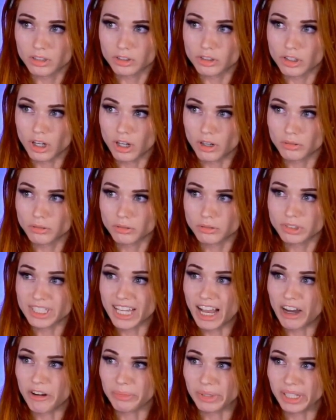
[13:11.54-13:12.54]
No,
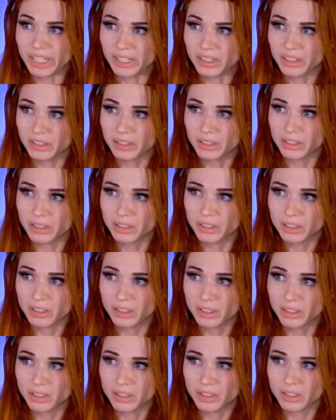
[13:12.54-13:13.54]
tell me.
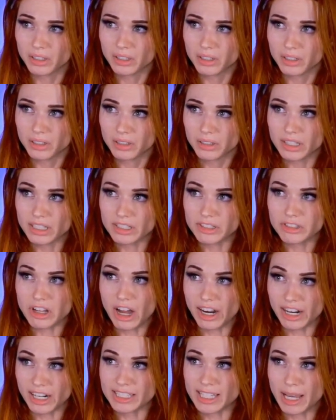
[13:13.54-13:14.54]
That's not
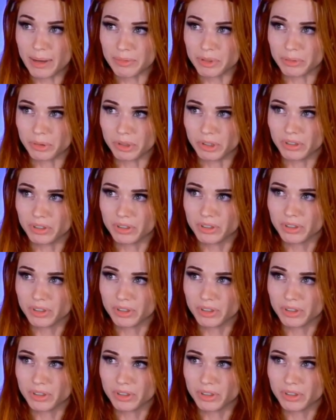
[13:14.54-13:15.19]
acceptable.